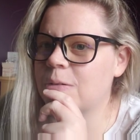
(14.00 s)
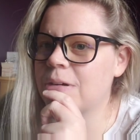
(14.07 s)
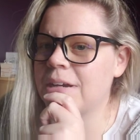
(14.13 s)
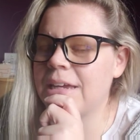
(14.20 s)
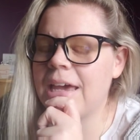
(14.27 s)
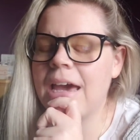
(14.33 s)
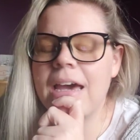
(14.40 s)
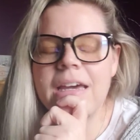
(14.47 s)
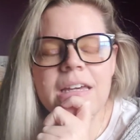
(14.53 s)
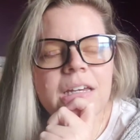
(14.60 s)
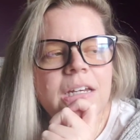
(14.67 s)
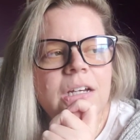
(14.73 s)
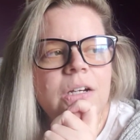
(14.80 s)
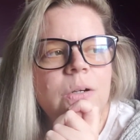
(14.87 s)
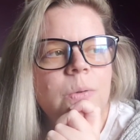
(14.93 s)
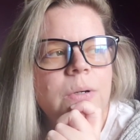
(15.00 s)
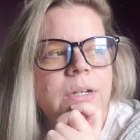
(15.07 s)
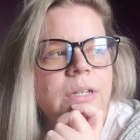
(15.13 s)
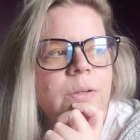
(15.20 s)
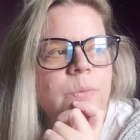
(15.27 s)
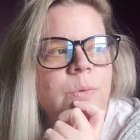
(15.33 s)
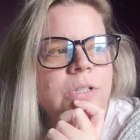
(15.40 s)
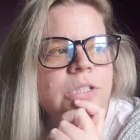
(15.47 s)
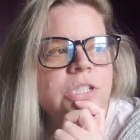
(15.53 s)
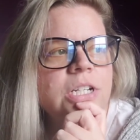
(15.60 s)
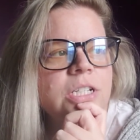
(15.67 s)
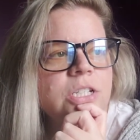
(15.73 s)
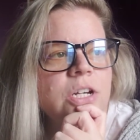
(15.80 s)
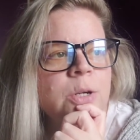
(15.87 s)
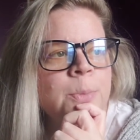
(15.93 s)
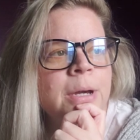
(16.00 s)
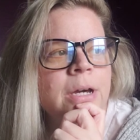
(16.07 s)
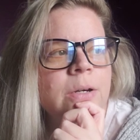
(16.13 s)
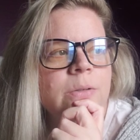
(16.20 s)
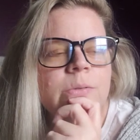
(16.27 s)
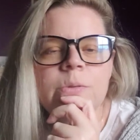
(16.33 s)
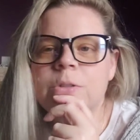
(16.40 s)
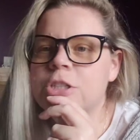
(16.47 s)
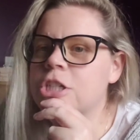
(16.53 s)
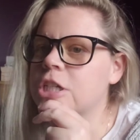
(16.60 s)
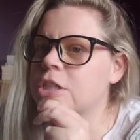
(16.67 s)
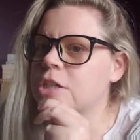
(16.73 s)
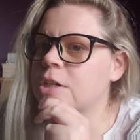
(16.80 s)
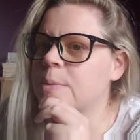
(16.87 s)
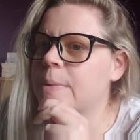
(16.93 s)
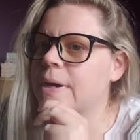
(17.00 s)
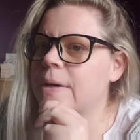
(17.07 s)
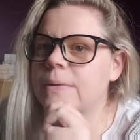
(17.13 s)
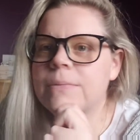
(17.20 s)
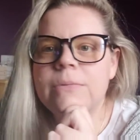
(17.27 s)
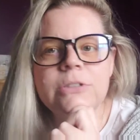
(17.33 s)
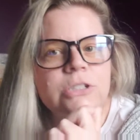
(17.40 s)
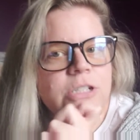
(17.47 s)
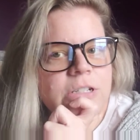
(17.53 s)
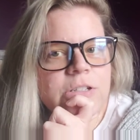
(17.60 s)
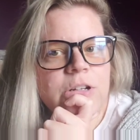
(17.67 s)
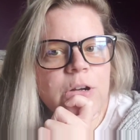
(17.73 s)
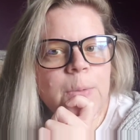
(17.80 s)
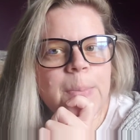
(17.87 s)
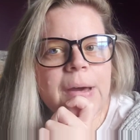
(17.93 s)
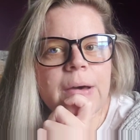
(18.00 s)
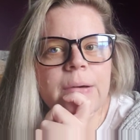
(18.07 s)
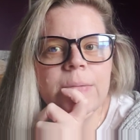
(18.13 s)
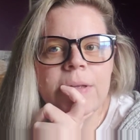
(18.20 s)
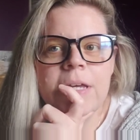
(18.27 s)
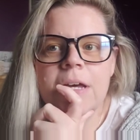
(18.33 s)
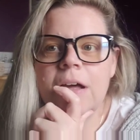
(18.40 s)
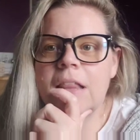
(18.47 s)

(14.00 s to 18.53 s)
Court and Cat, what, what should I talk about? What should I talk about? What should I talk about?